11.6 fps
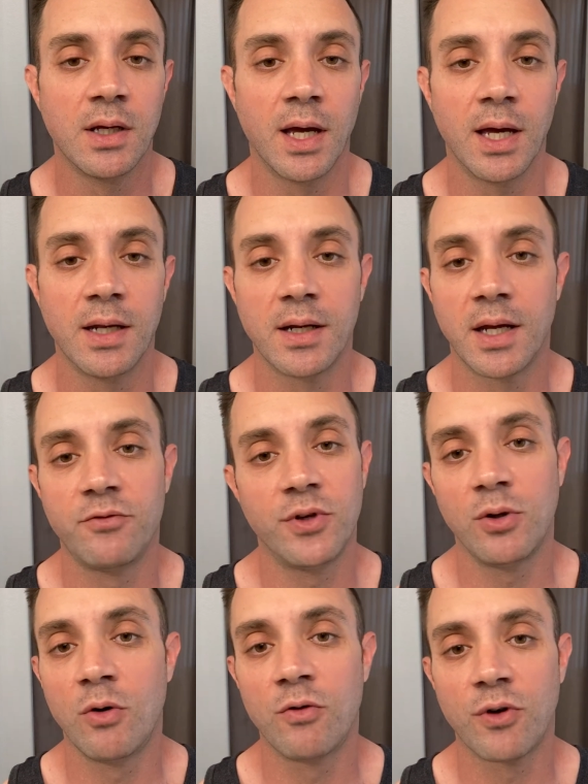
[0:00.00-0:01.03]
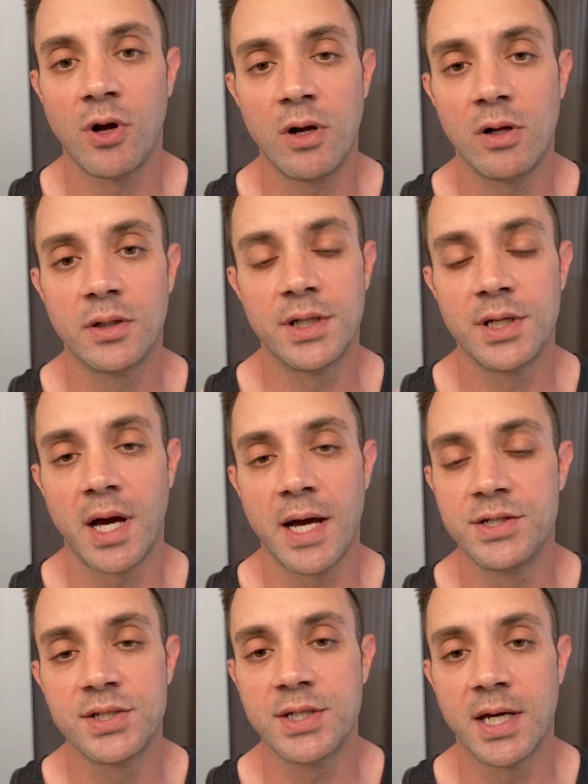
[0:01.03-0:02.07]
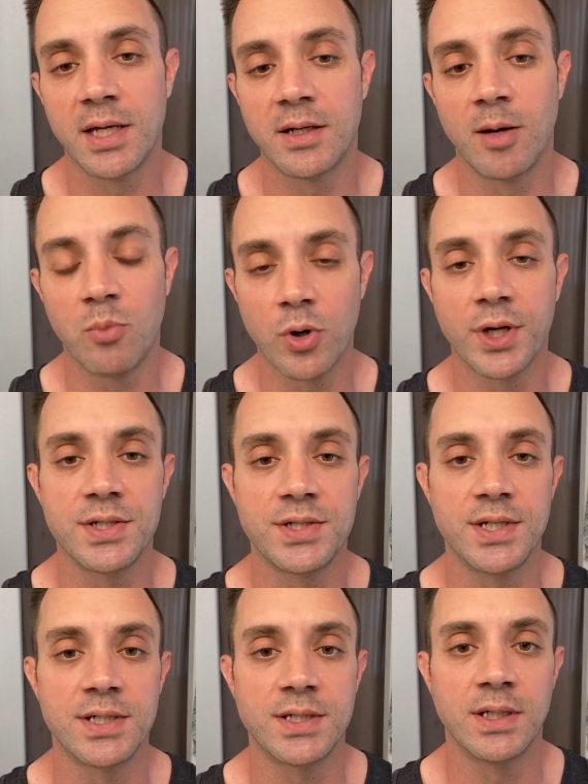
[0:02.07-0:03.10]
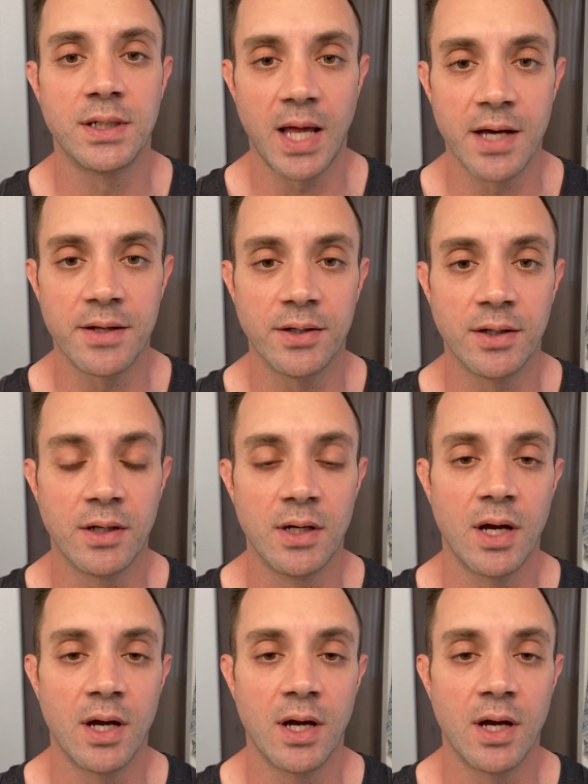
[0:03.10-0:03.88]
And I feel overall, uh, I just get a more consistent lather.